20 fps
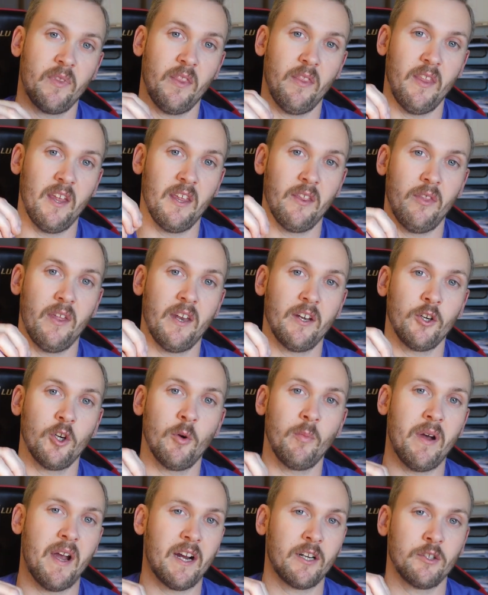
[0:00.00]
They then
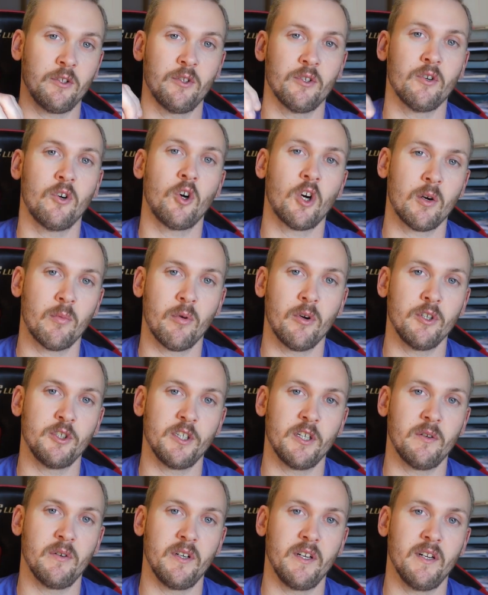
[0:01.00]
go back to their
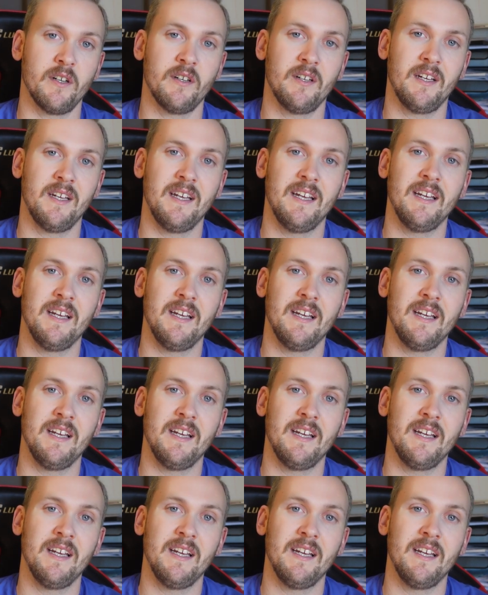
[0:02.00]
harborage area.